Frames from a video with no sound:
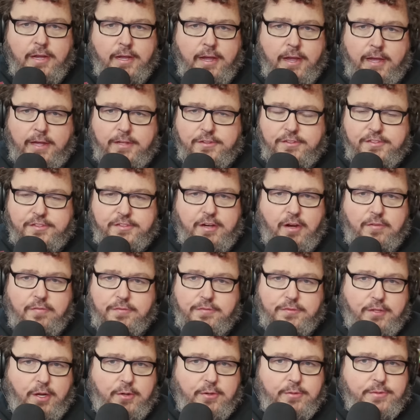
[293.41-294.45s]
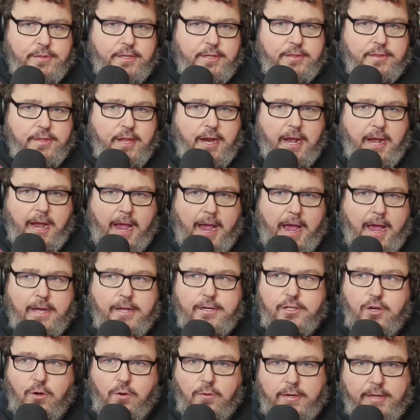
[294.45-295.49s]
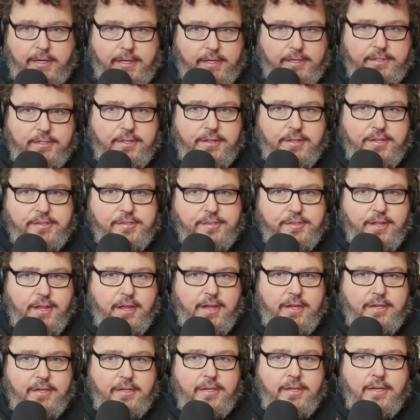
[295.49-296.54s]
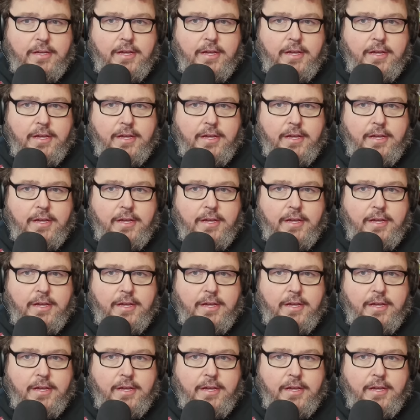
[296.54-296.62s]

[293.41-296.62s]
and self-loathing that I had going into this thing.